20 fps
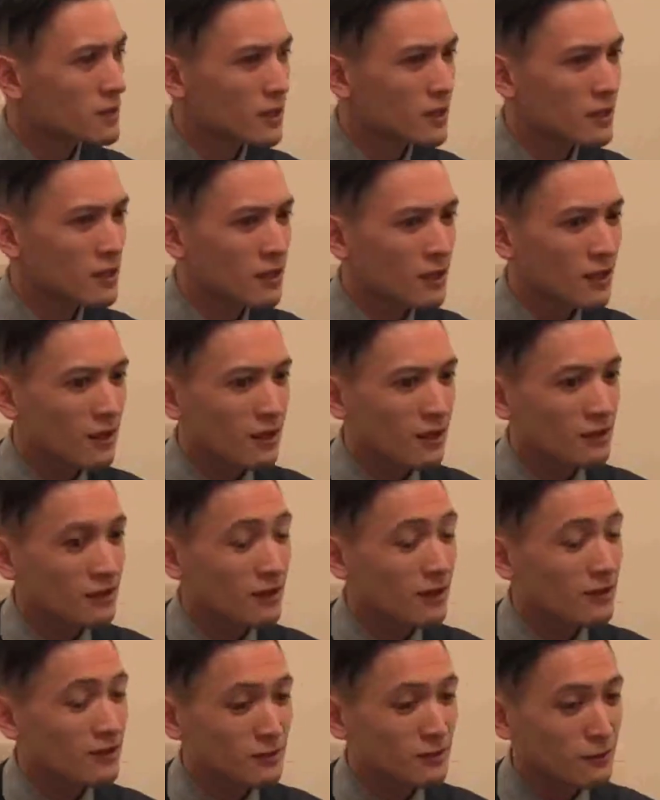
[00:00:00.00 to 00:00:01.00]
And
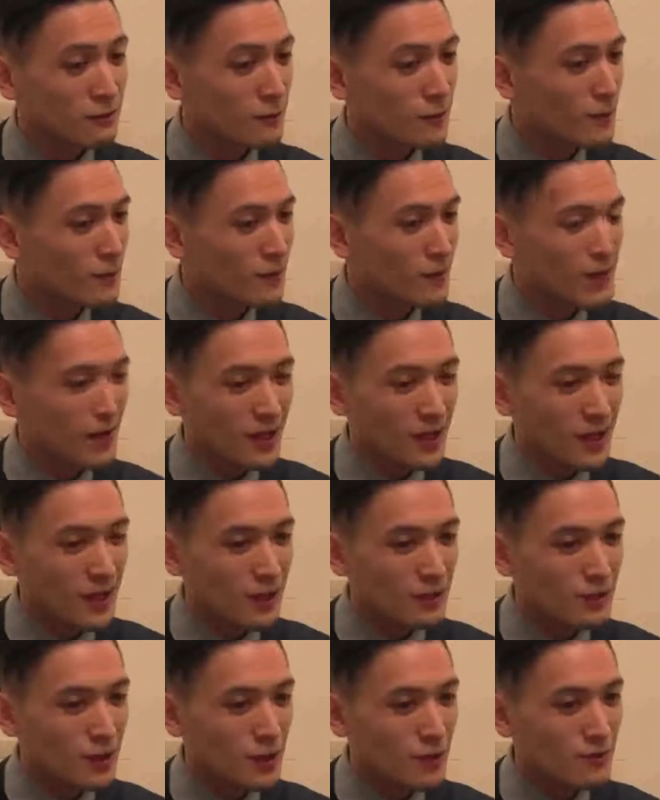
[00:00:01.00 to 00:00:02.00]
yeah, so
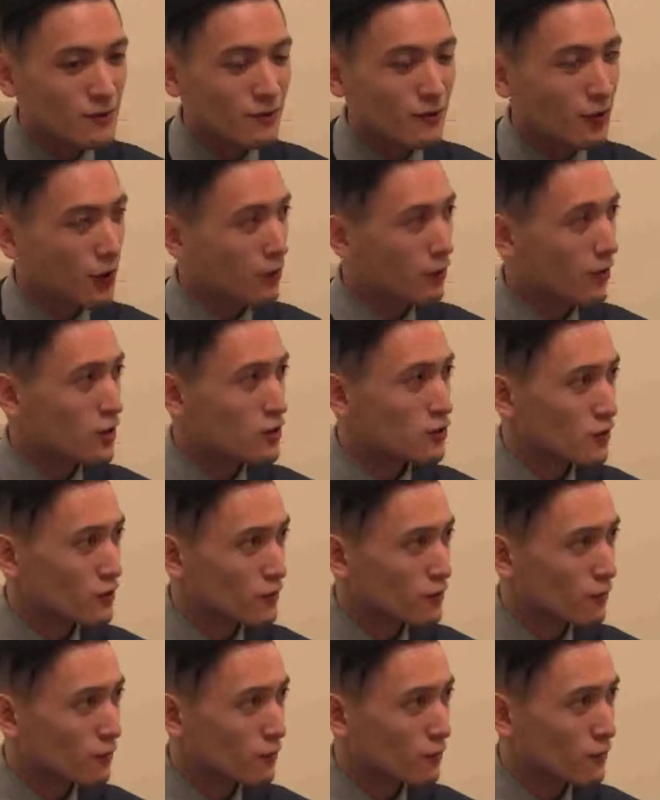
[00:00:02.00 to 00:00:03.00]
in terms of a career
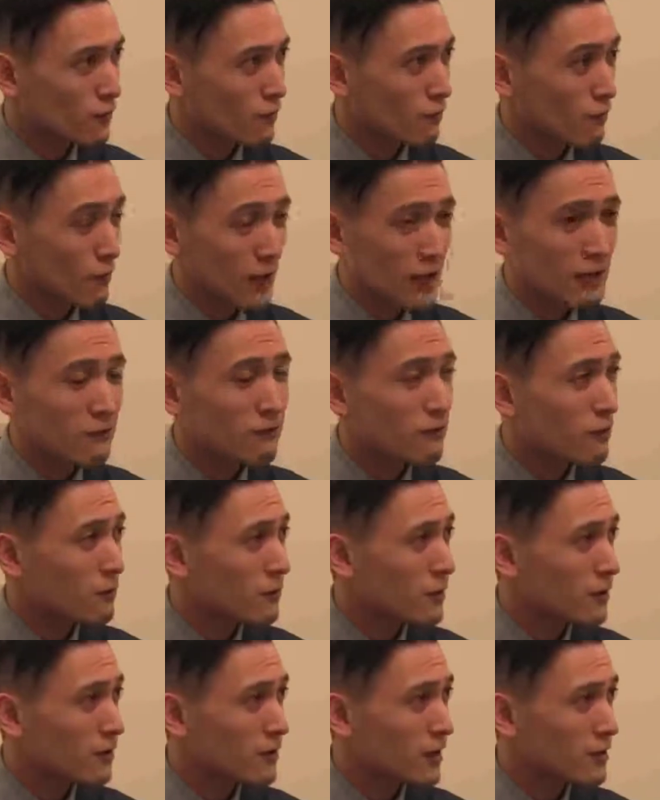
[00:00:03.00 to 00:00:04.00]
choice for any
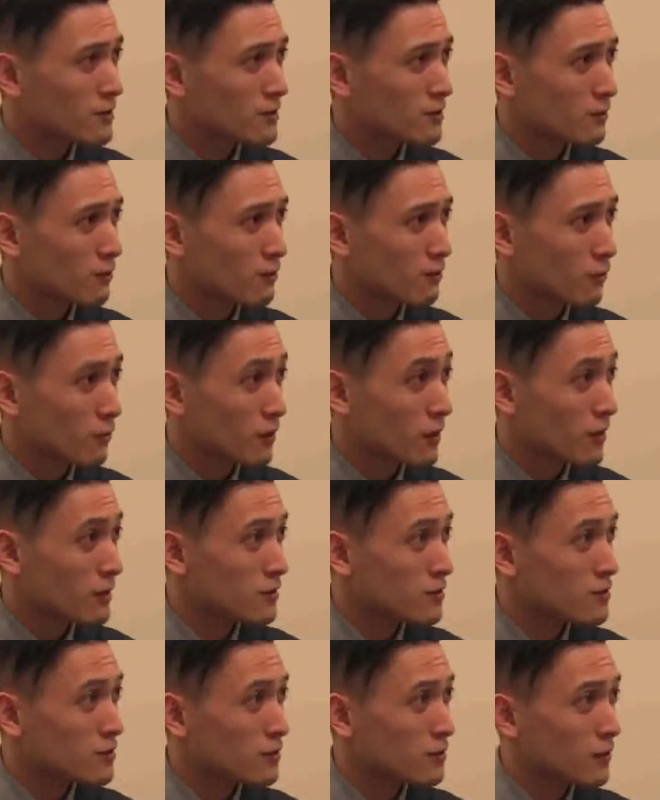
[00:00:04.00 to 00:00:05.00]
female that's looking
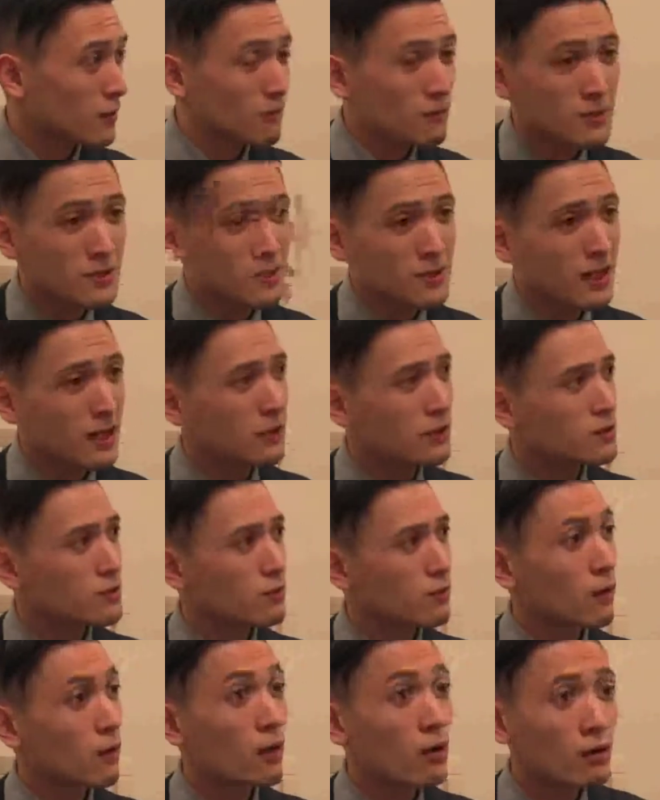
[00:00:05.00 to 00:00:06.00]
into a business analyst
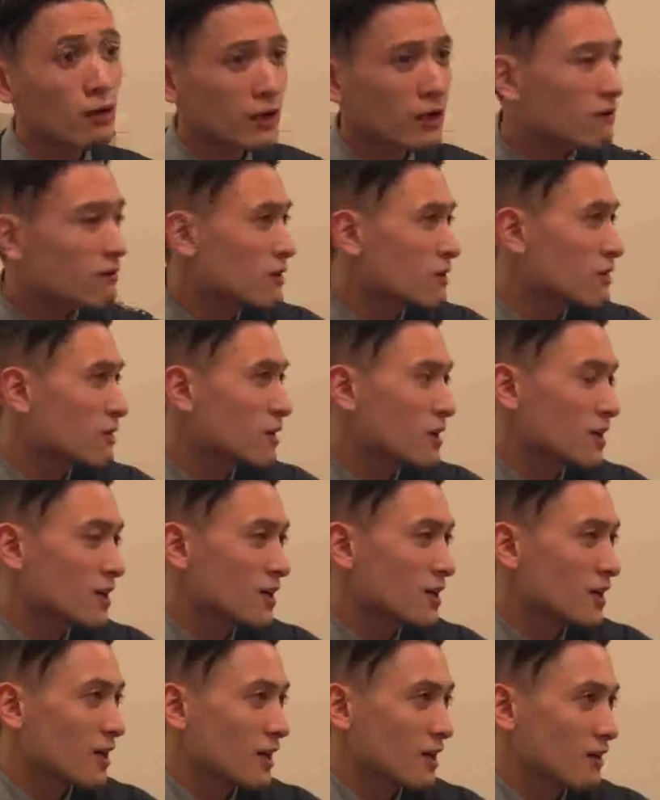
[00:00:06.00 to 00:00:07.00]
role, or even
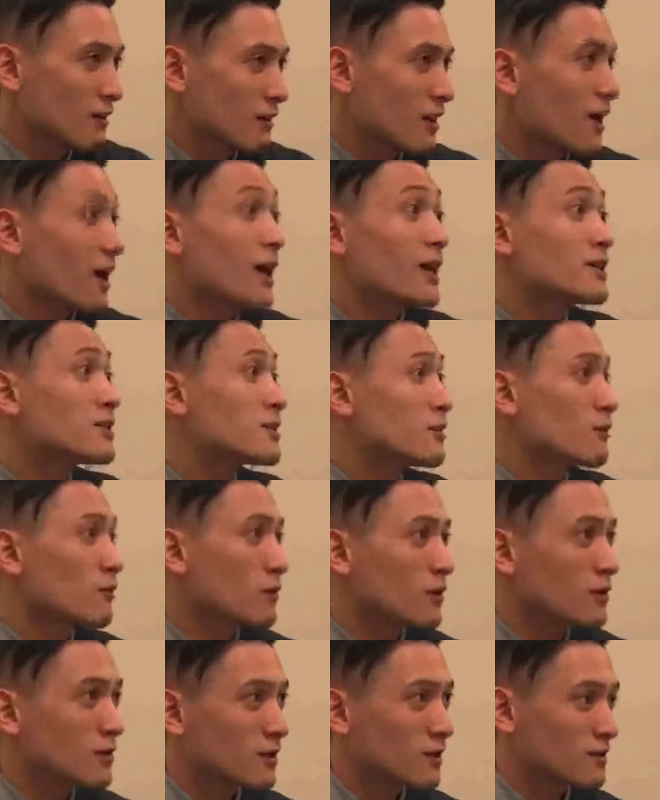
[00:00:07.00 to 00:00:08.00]
in the IT
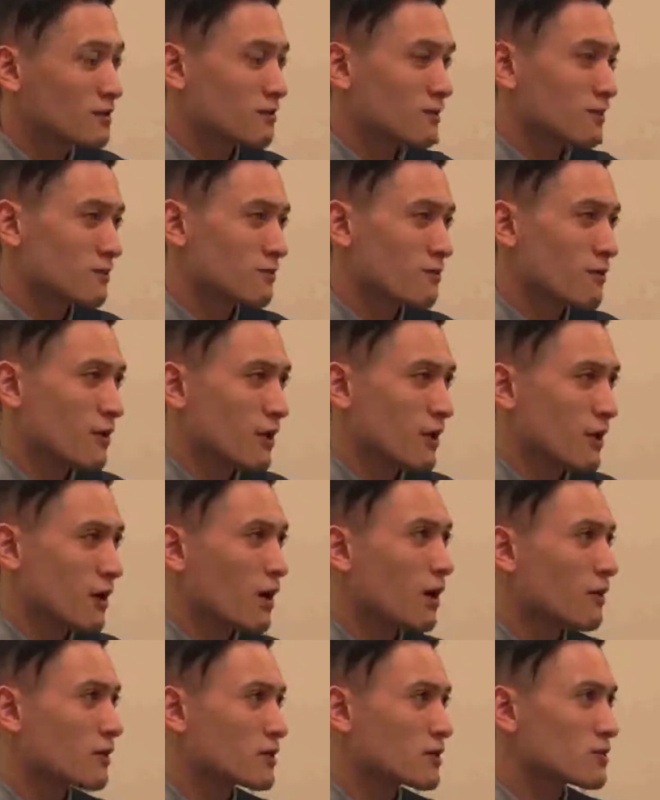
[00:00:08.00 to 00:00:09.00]
world, it's very
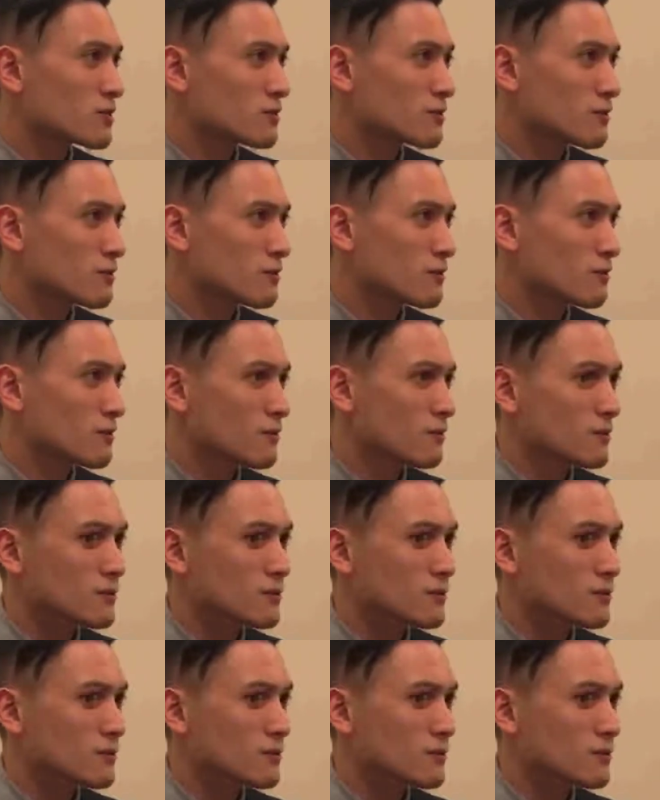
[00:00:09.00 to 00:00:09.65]
encouraged to